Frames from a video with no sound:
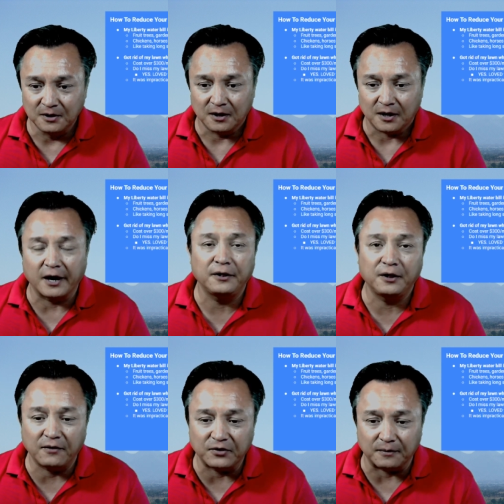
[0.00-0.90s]
I
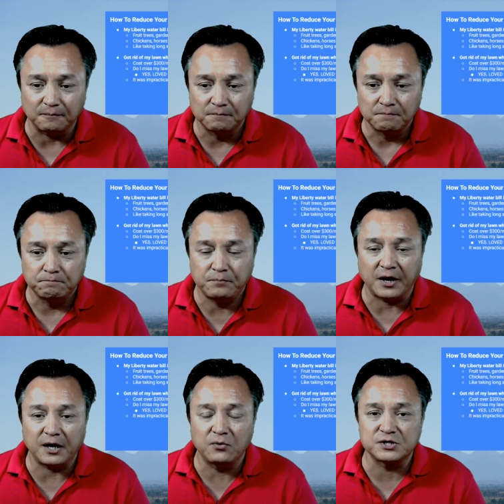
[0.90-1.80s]
loved it,
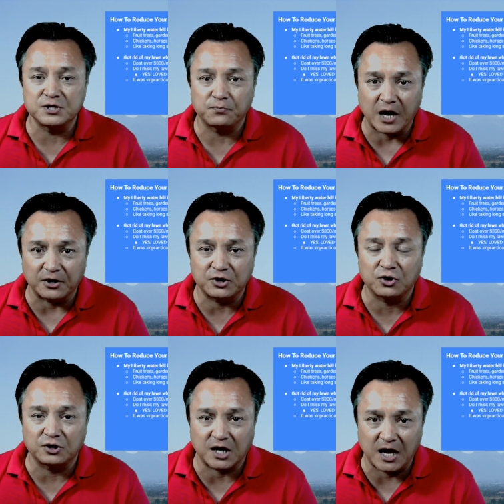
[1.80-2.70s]
but it was
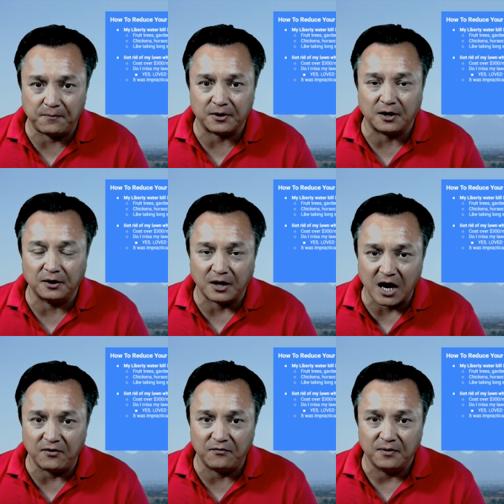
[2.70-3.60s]
impractical to keep it
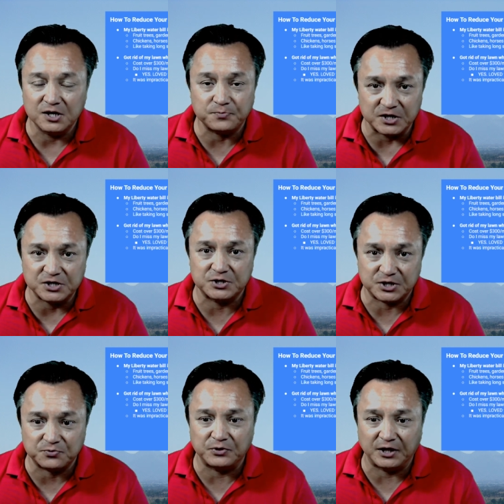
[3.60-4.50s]
alive, especially
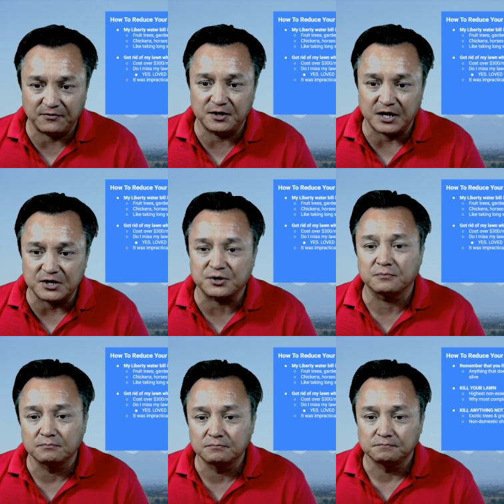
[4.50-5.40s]
since we live in the desert.
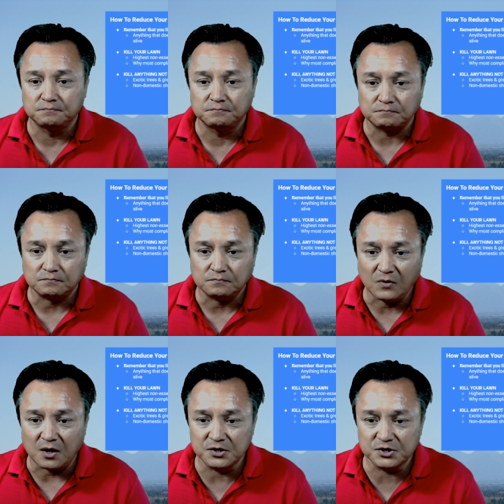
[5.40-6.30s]

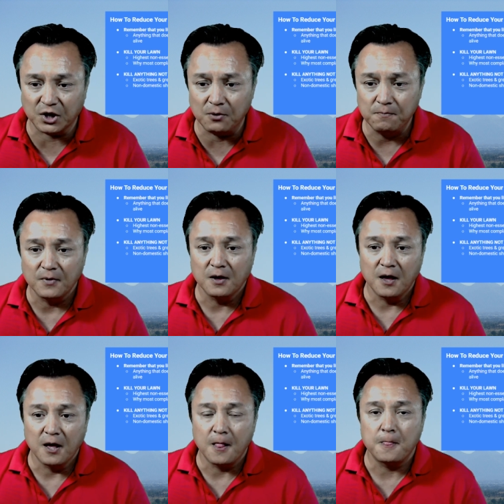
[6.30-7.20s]
So
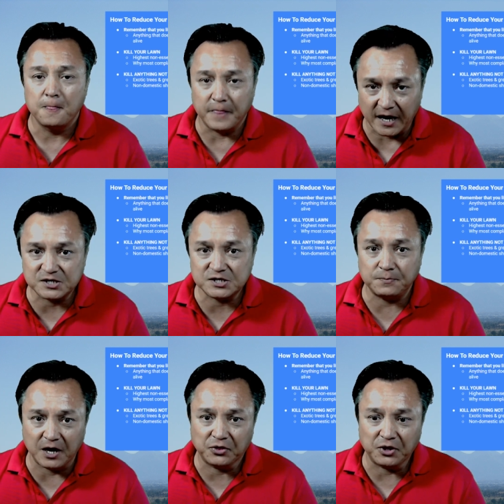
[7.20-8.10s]
that's the
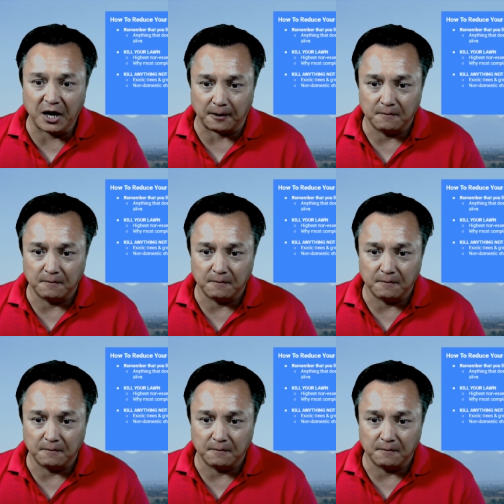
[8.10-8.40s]
big thing.